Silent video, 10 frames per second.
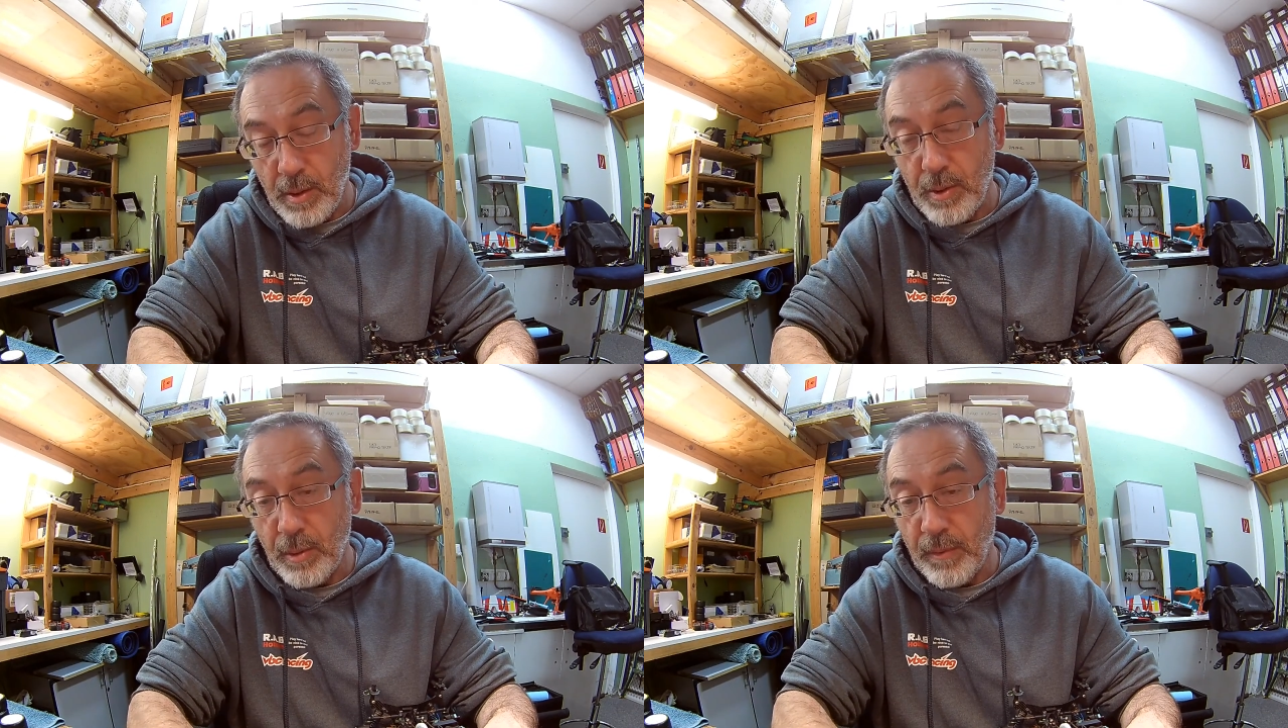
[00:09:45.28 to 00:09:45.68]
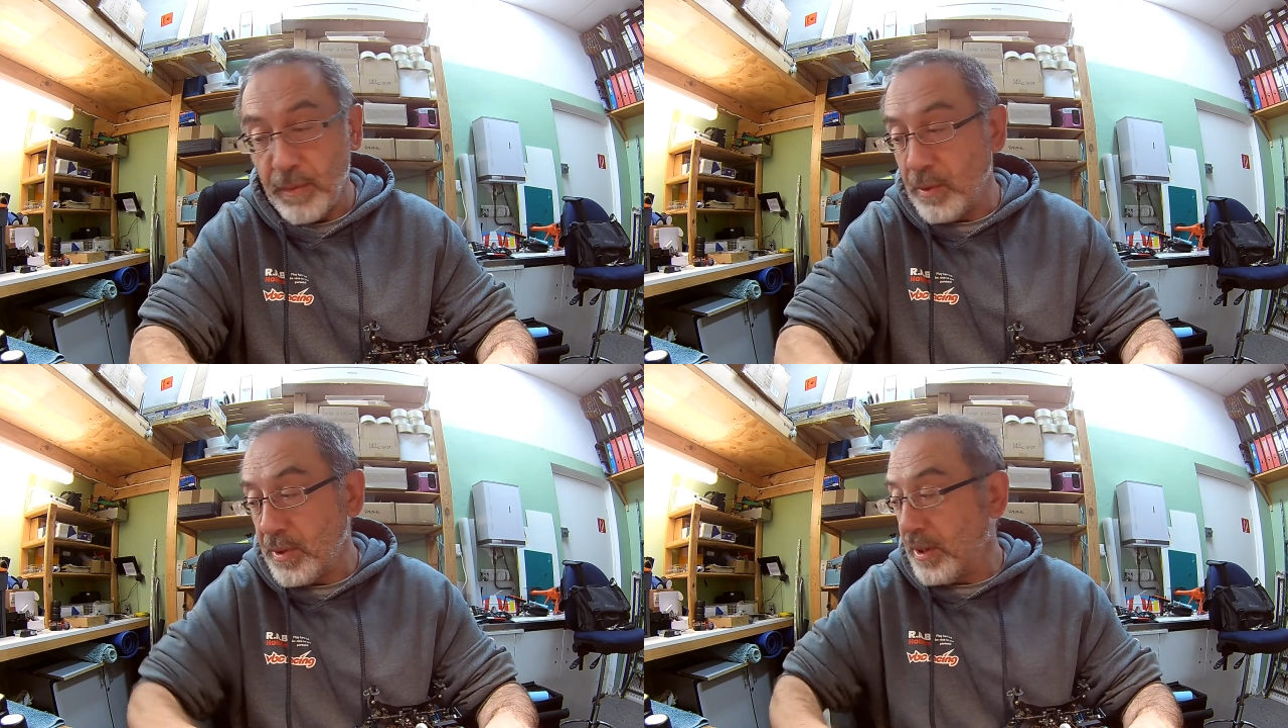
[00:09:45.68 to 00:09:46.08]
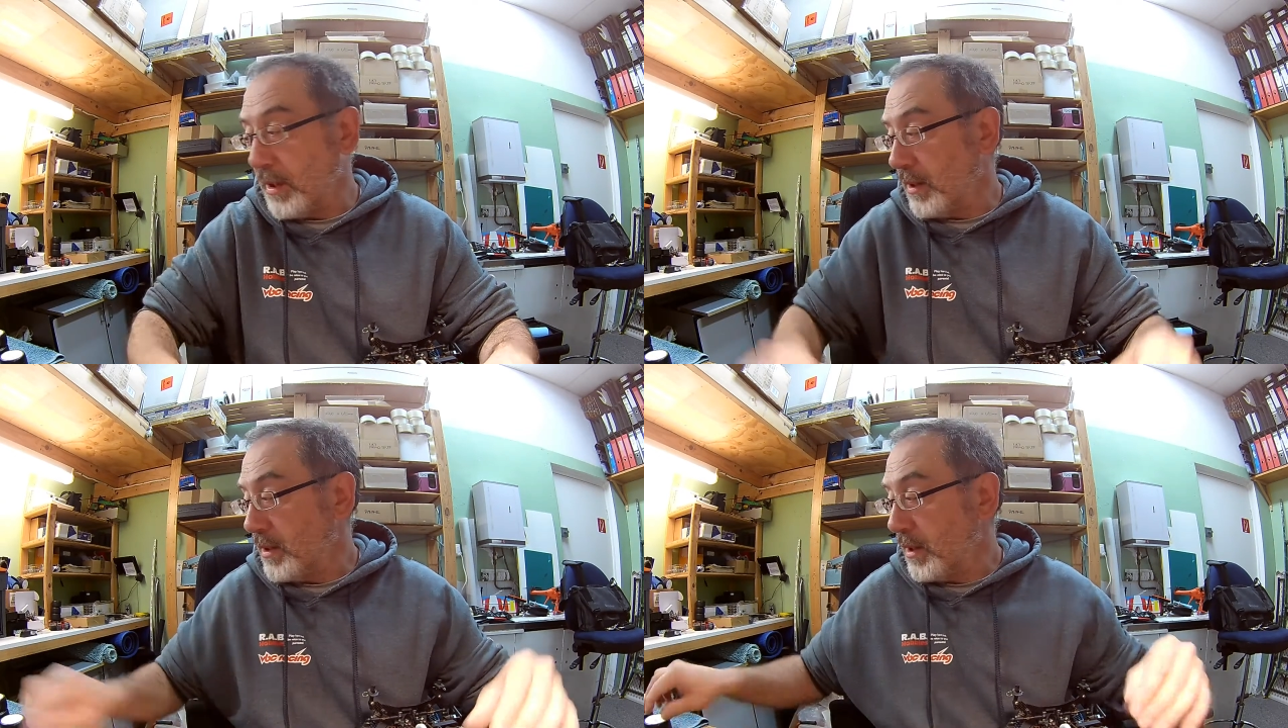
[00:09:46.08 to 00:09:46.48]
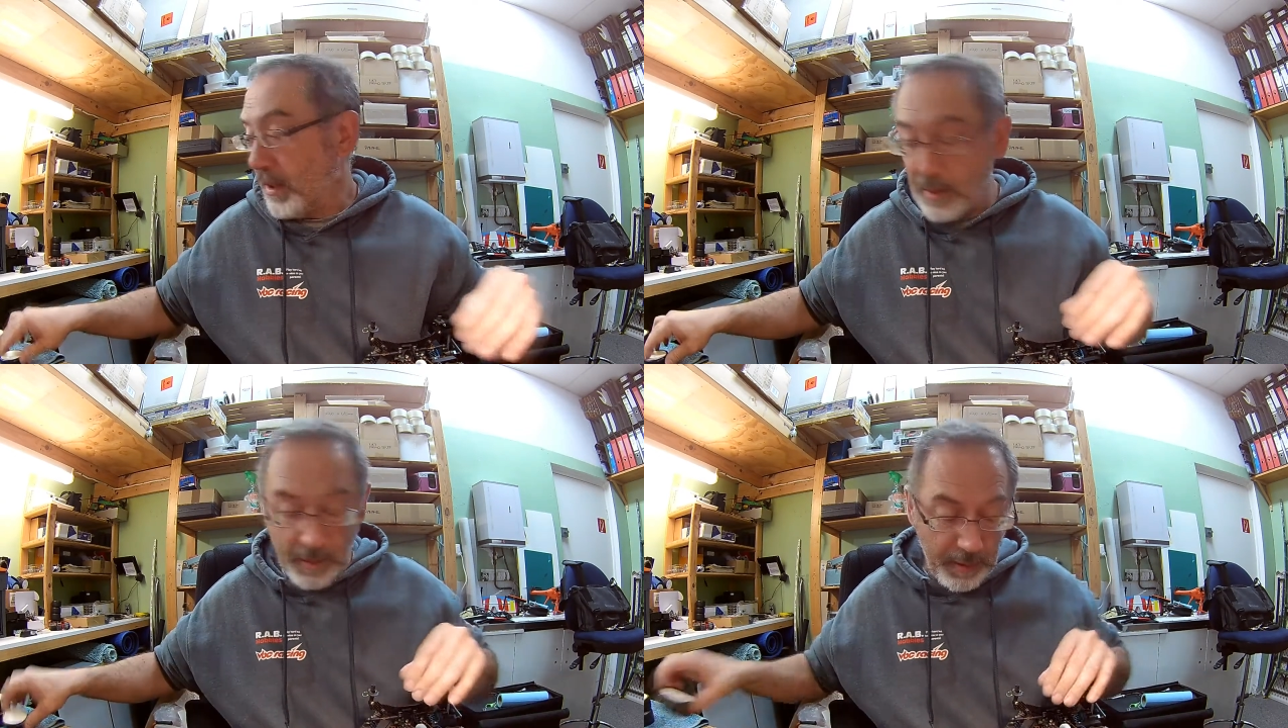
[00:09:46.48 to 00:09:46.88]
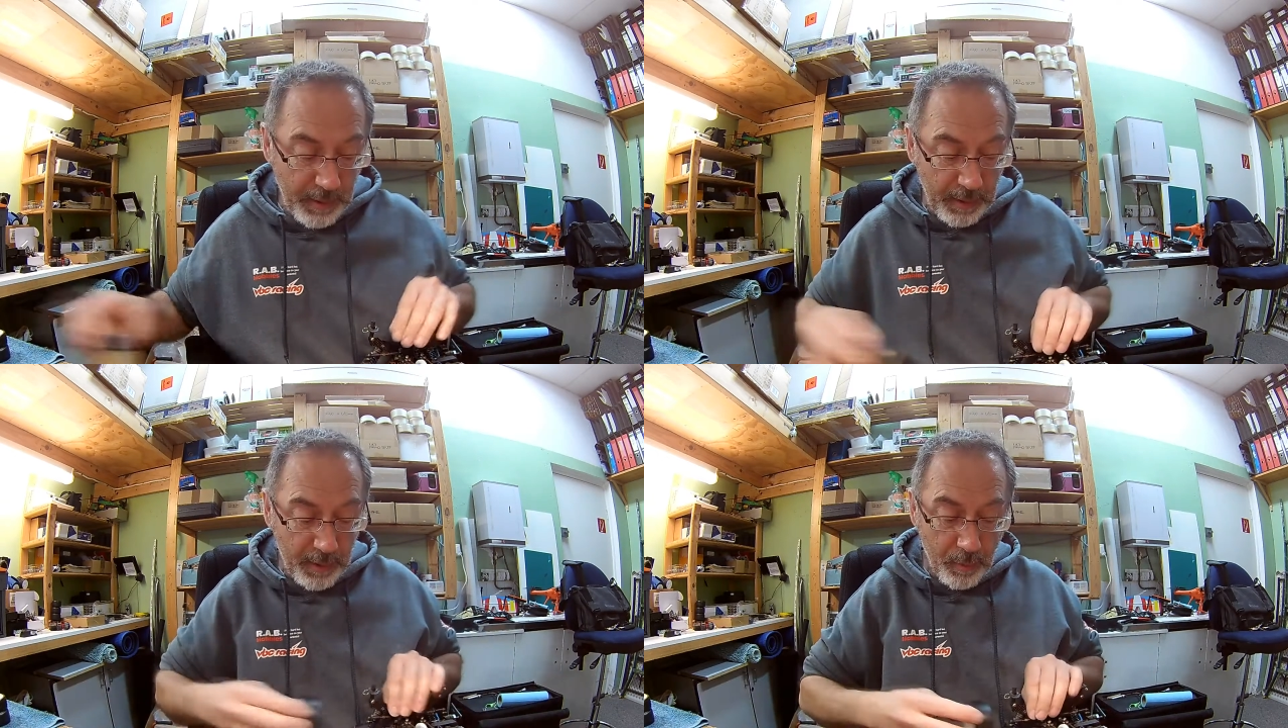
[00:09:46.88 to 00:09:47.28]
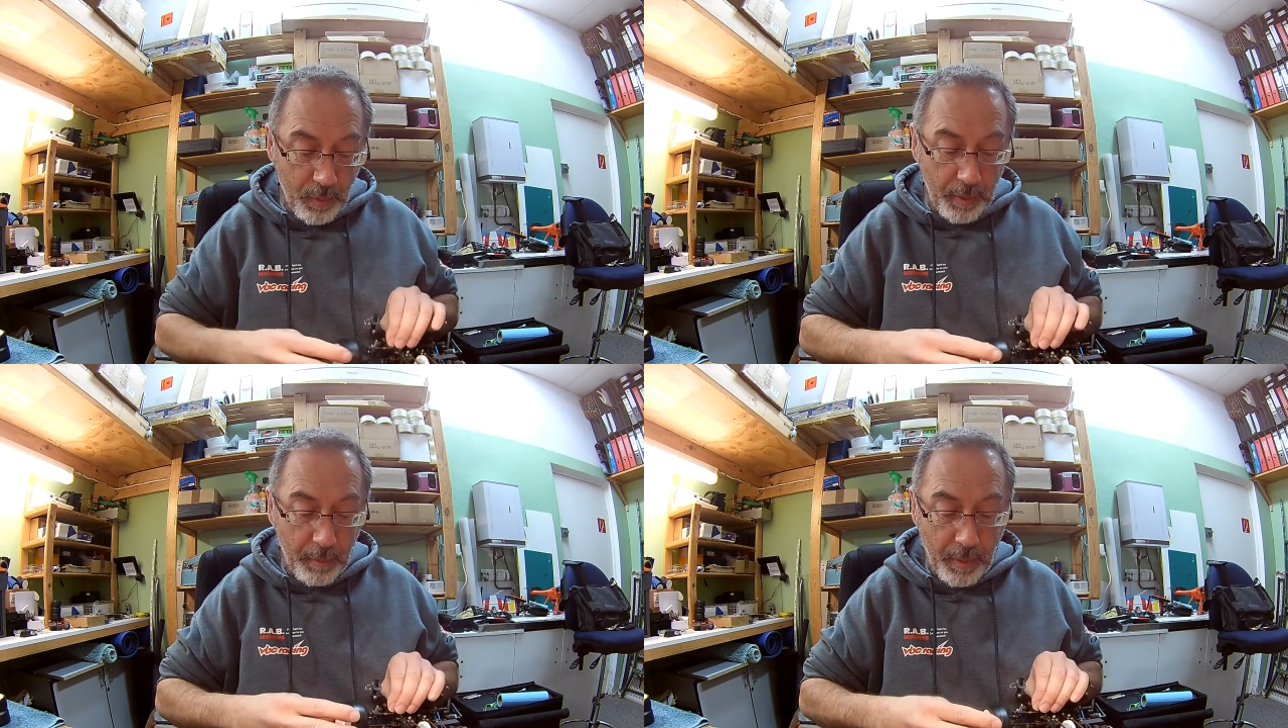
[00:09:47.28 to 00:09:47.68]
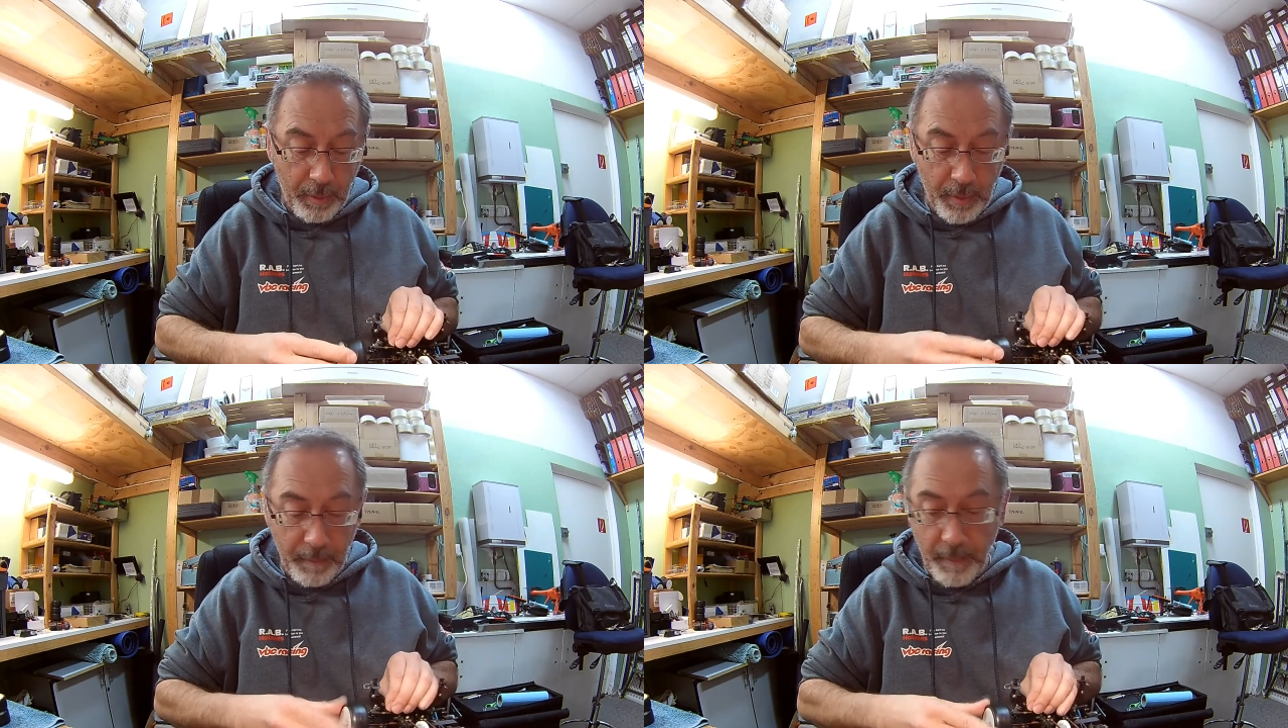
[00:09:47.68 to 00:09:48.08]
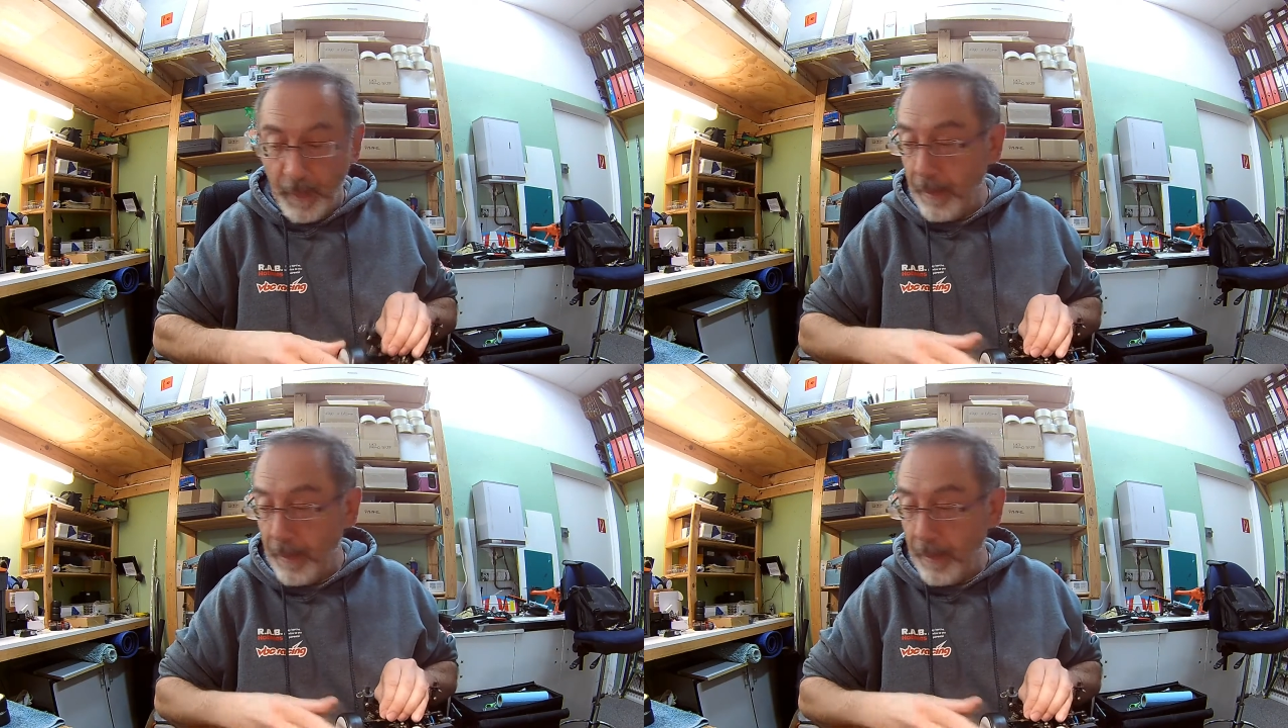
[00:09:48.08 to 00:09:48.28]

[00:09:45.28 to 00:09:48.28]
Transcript: I do all four so you can see that it's actually working properly.